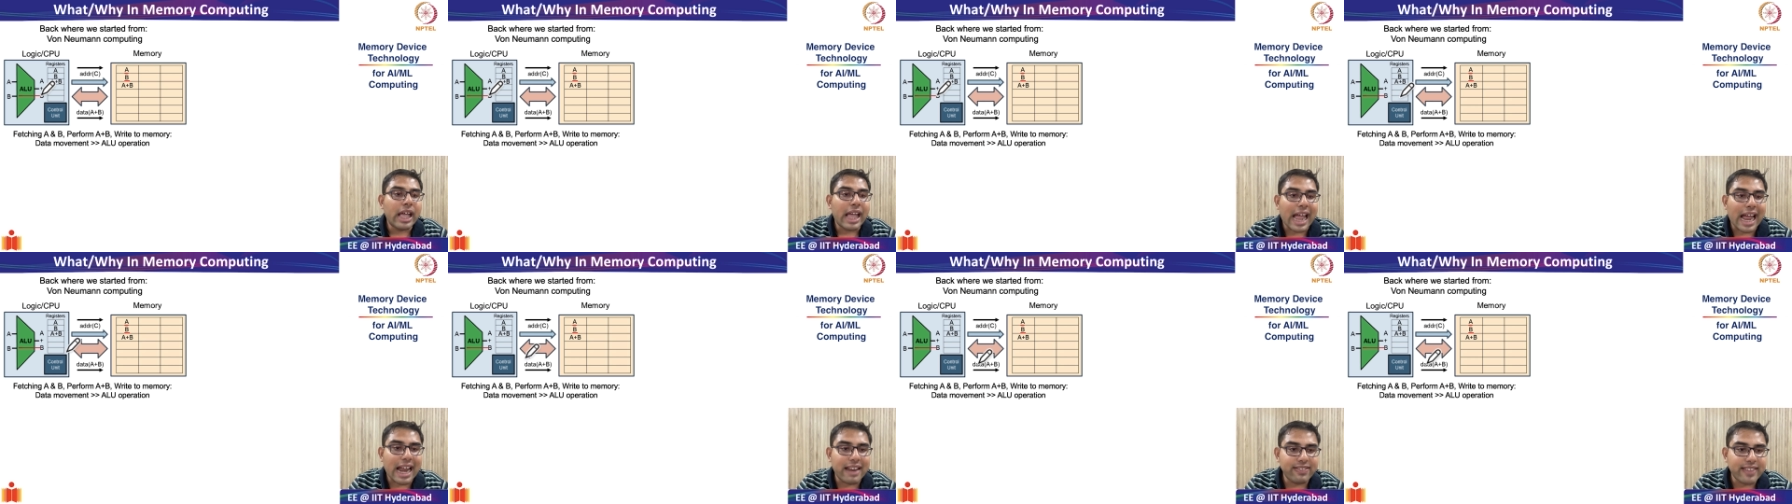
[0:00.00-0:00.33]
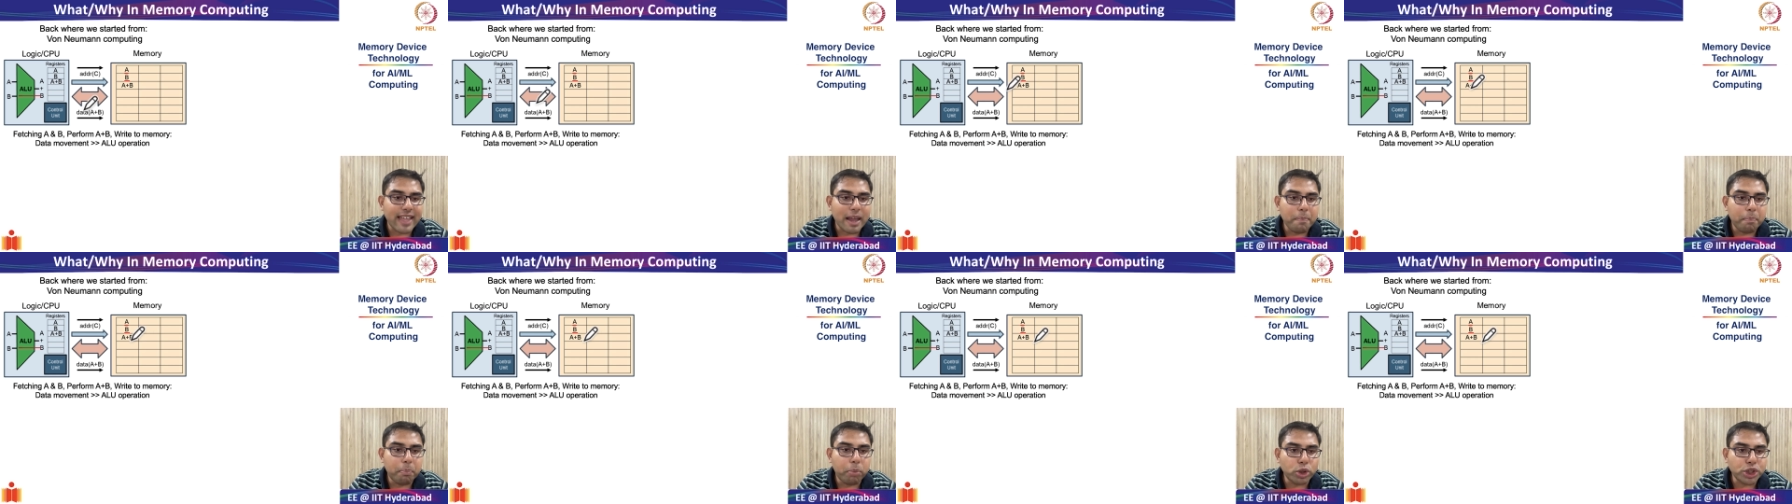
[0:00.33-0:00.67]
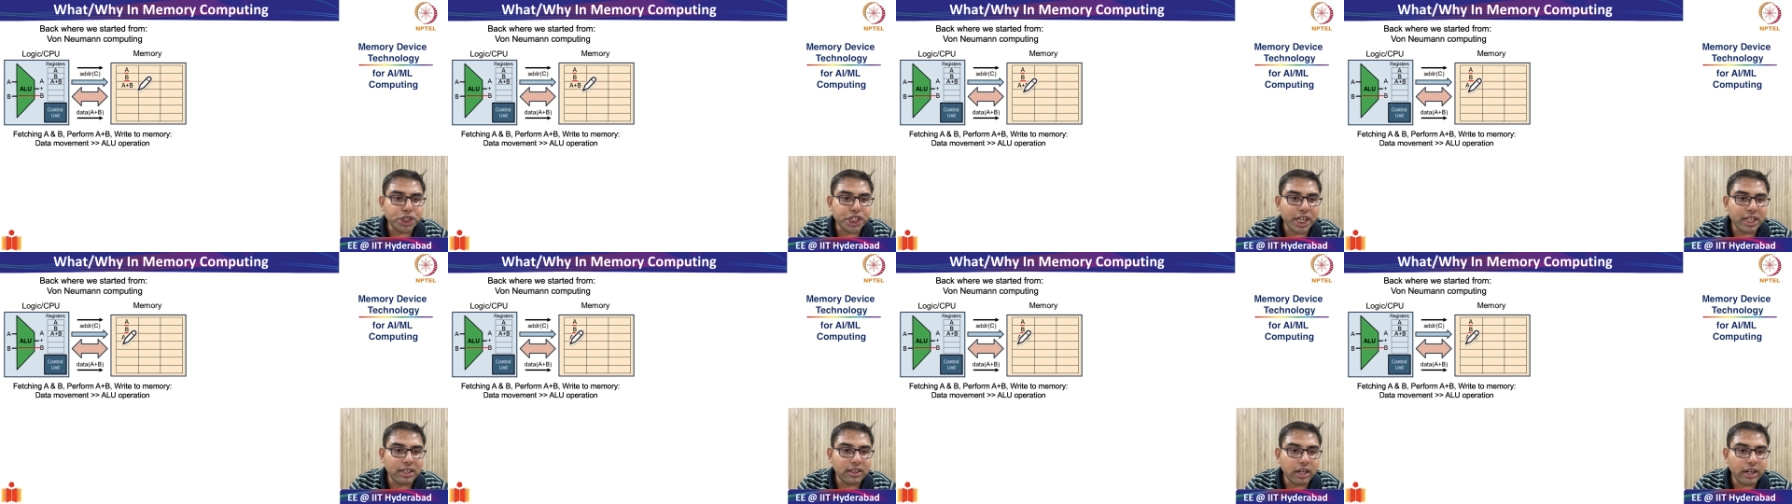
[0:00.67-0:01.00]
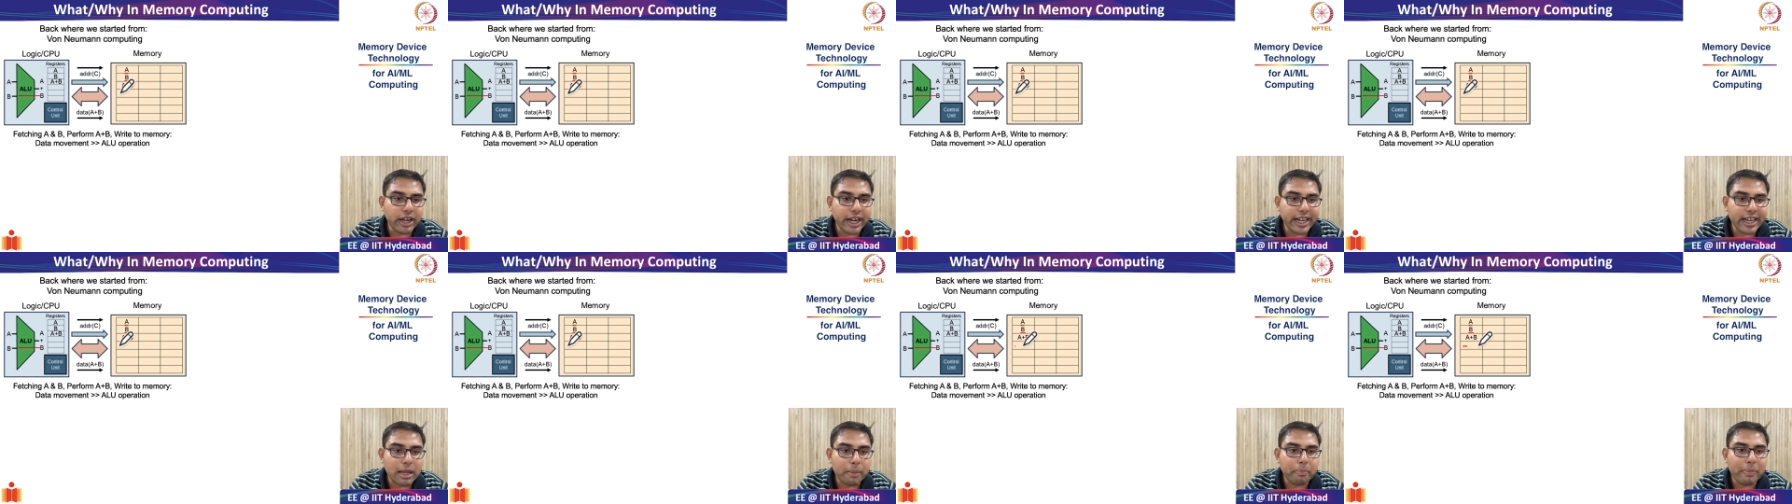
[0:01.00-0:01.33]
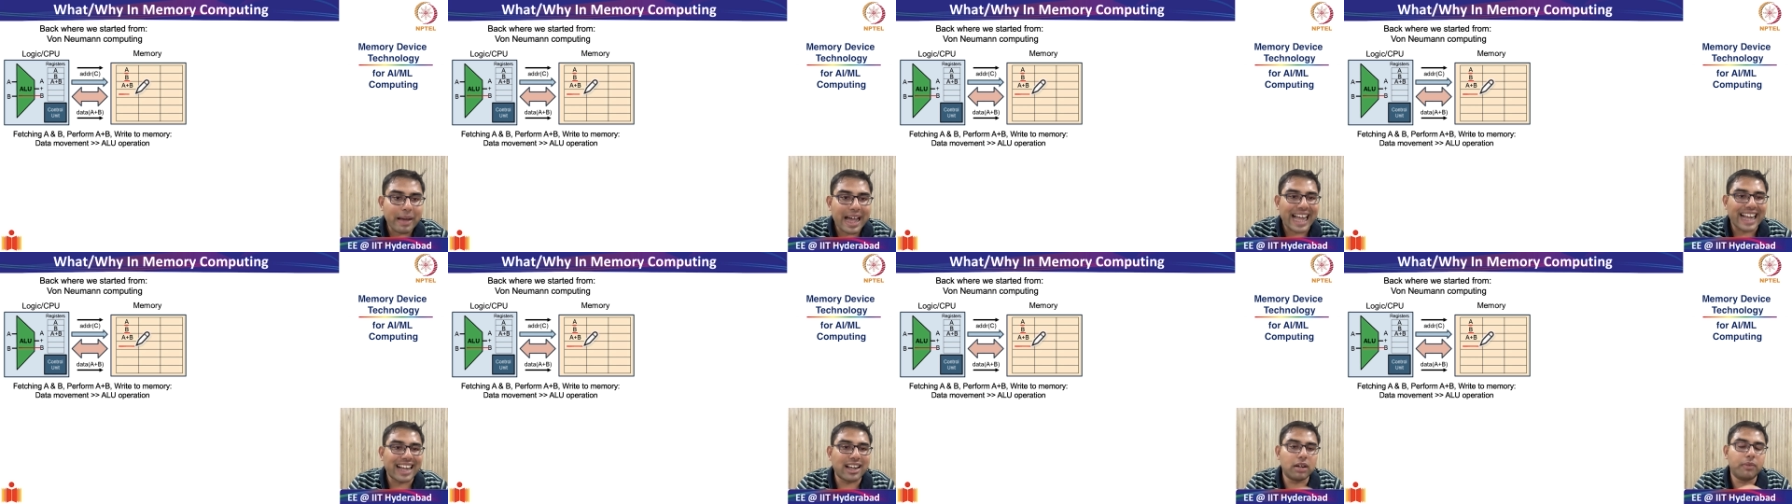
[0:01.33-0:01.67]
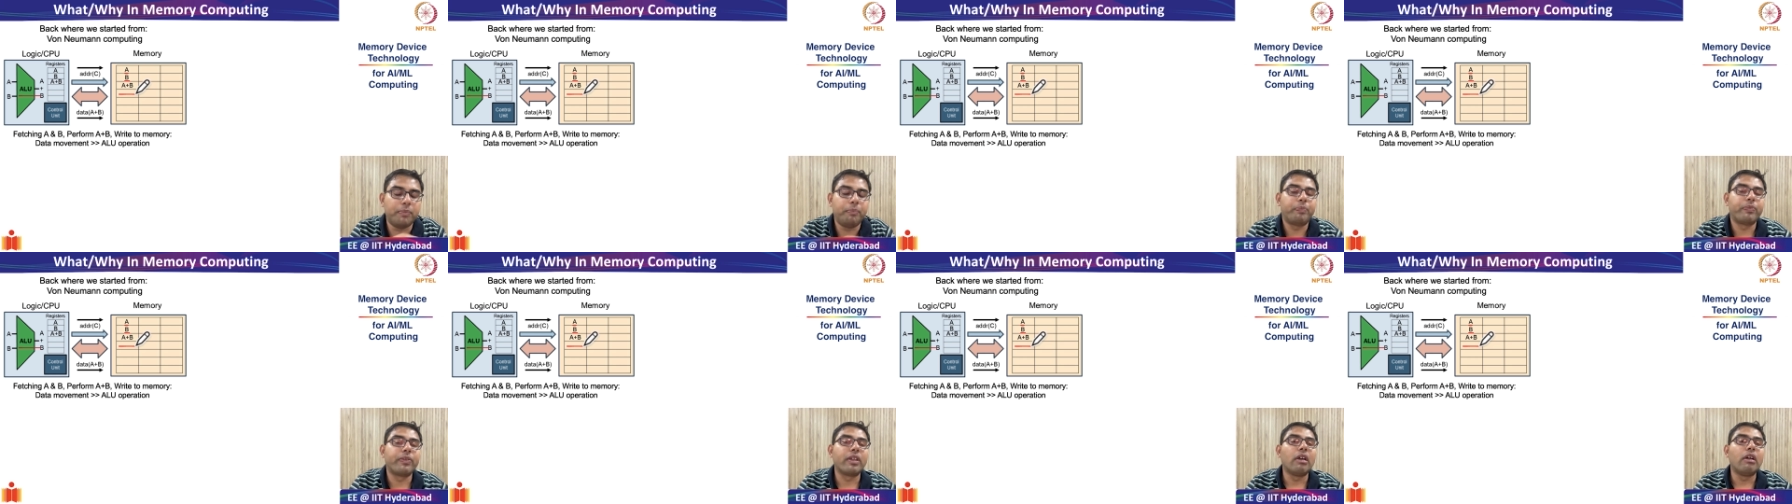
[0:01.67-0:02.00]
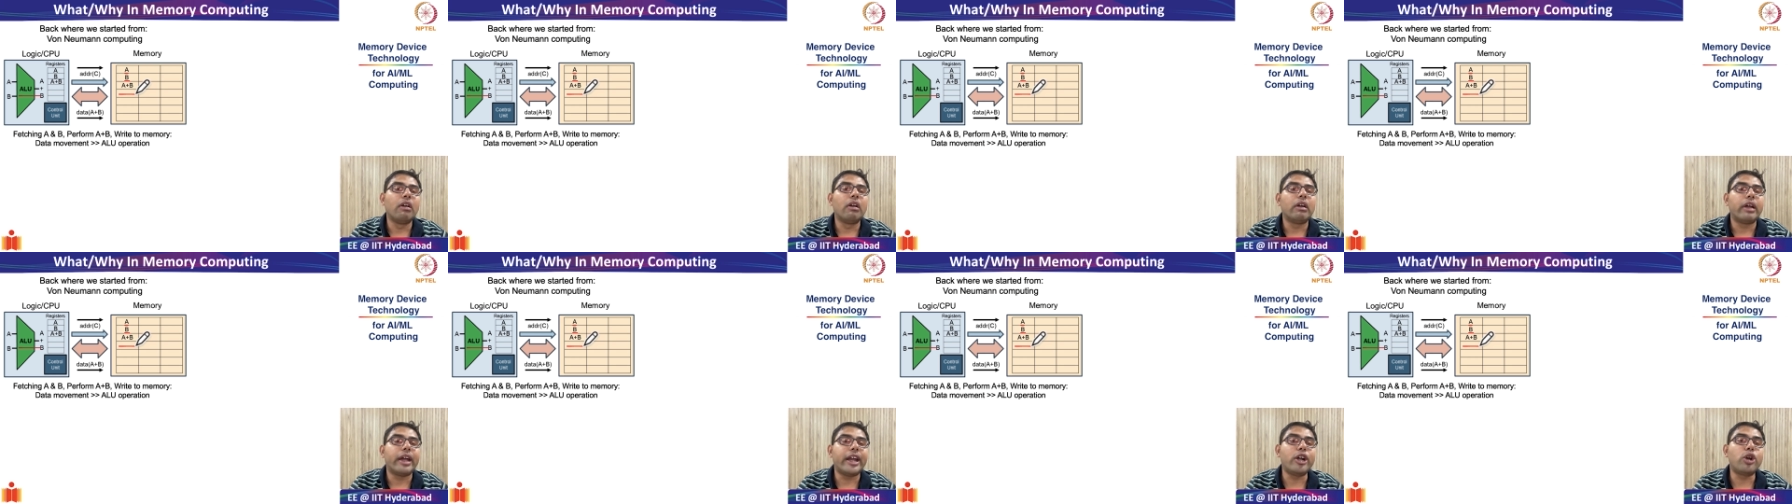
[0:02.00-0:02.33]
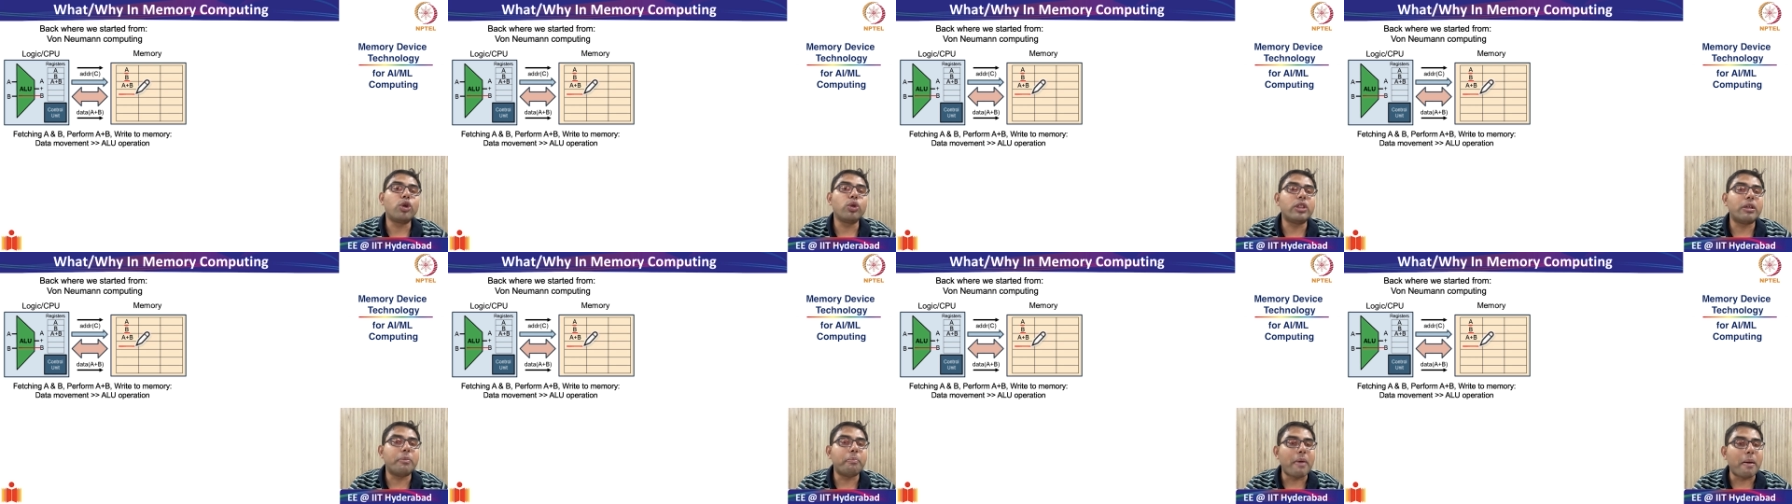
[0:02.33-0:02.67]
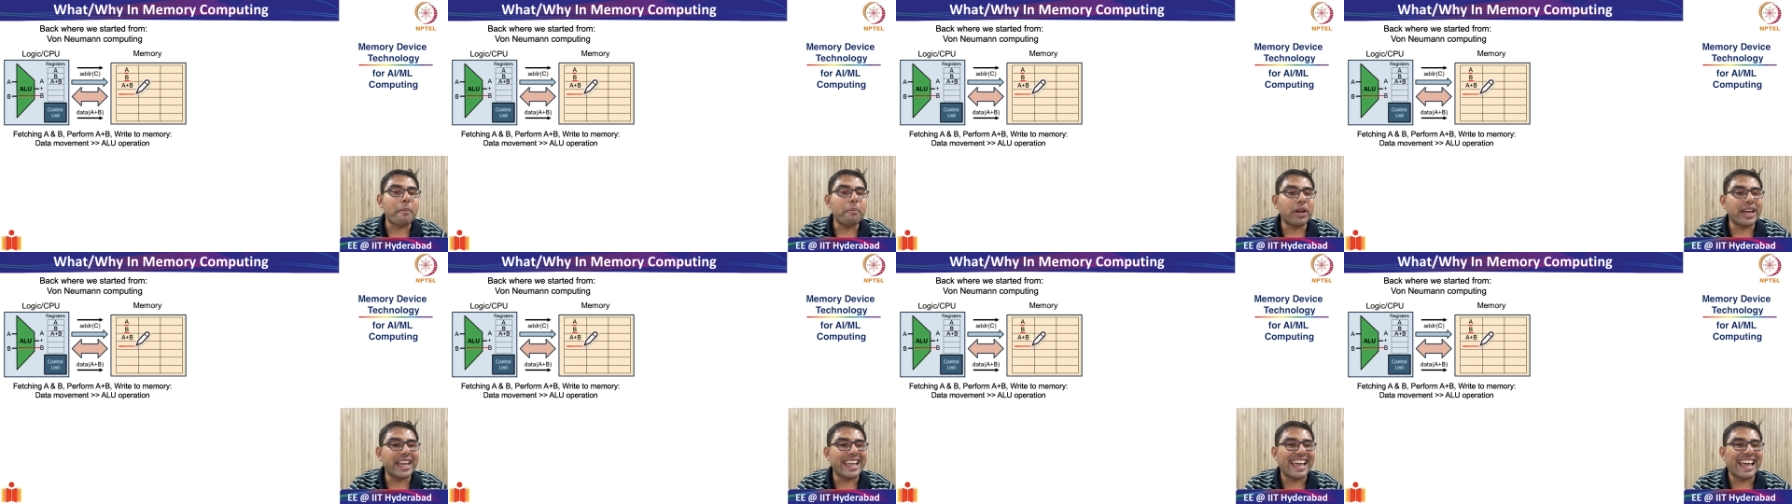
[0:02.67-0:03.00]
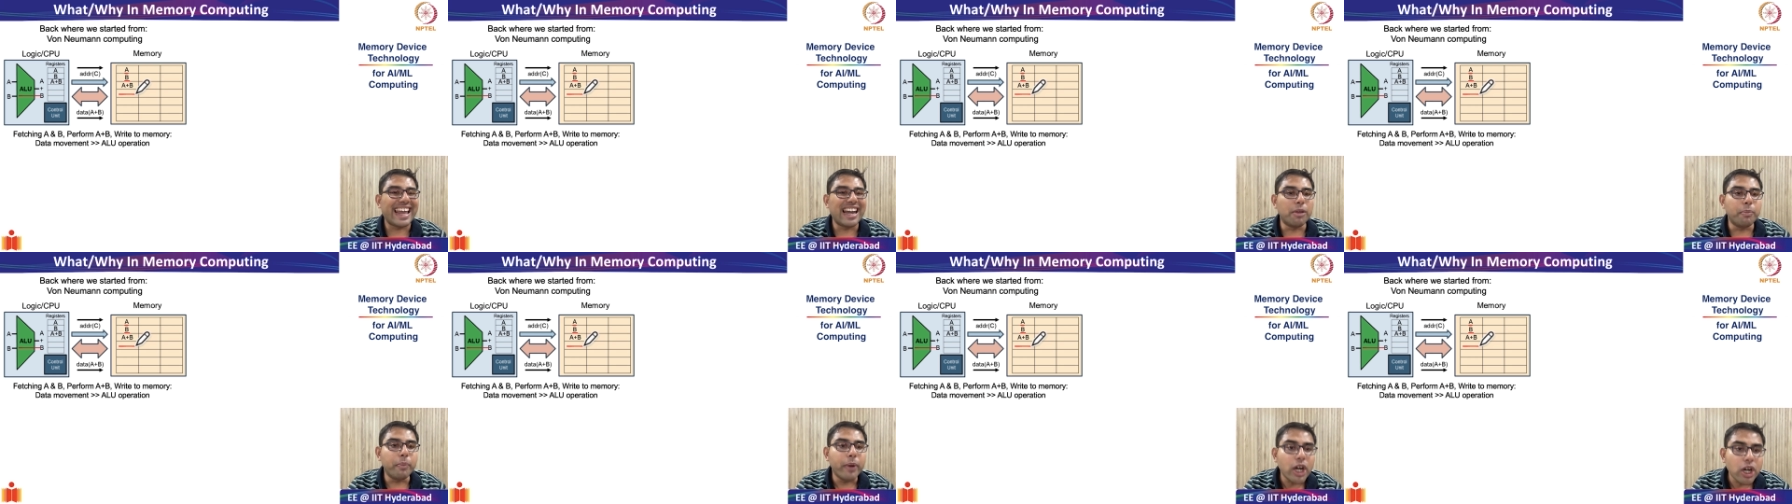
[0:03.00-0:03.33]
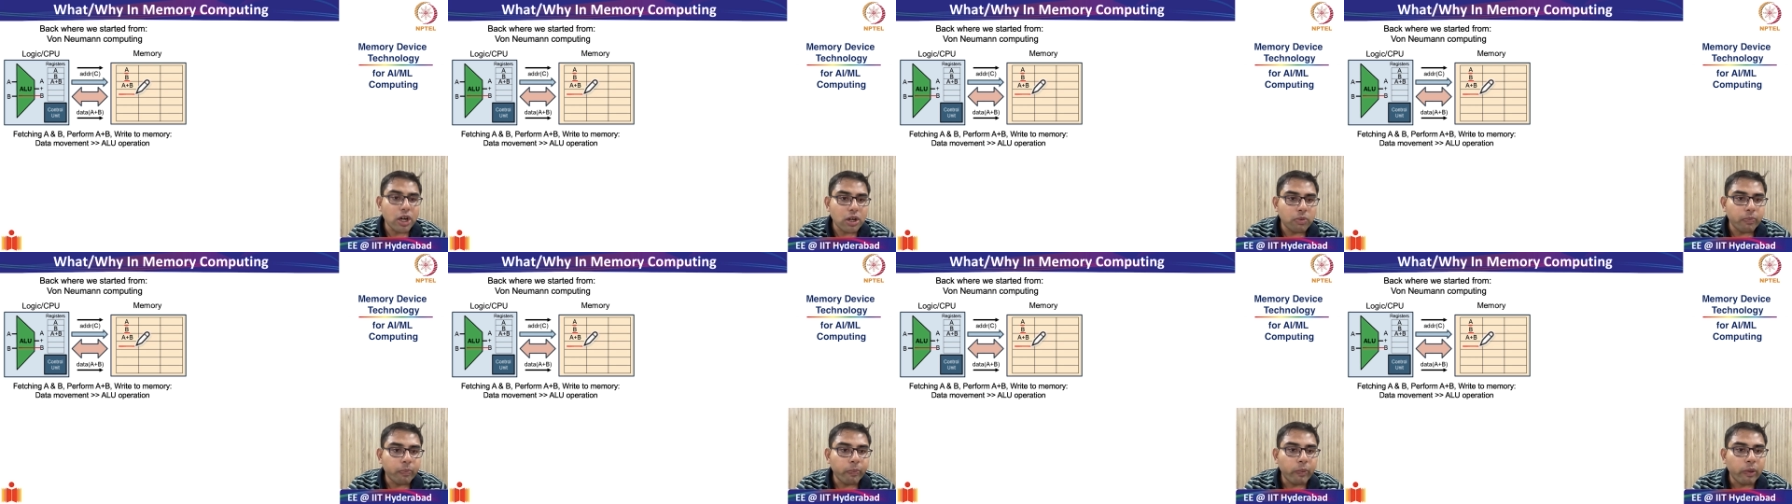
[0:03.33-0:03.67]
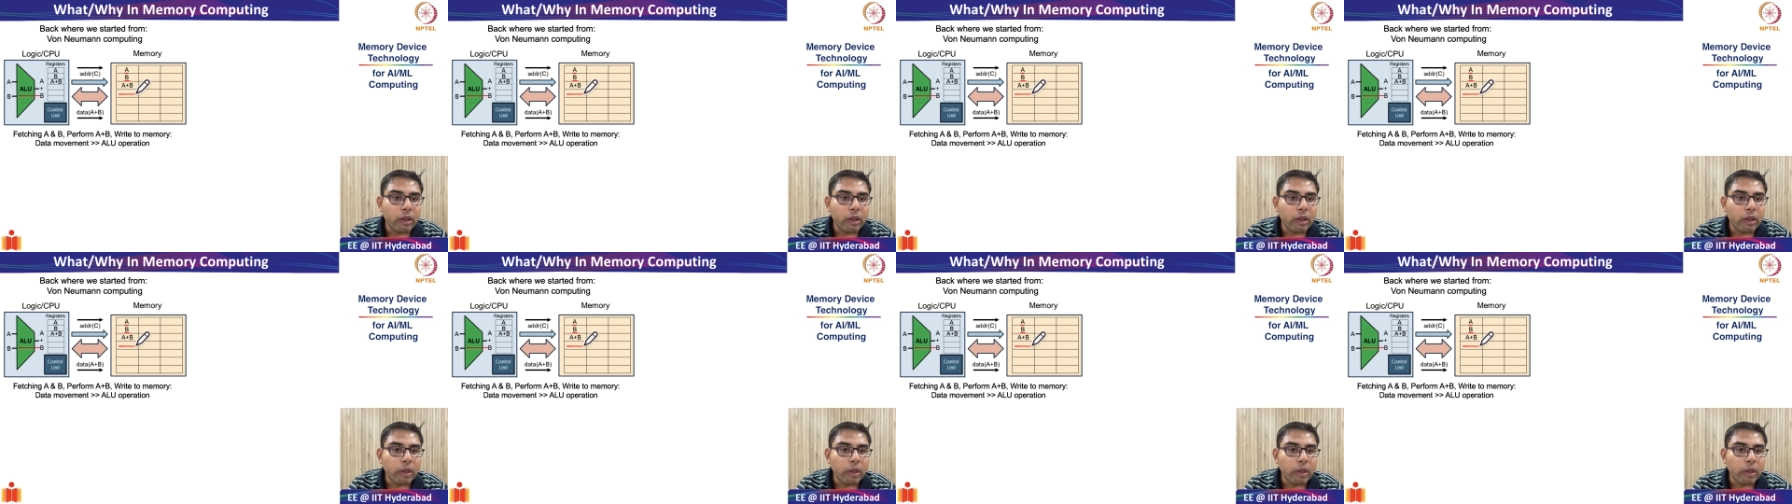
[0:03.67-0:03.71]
and then pushing the data back into the memory element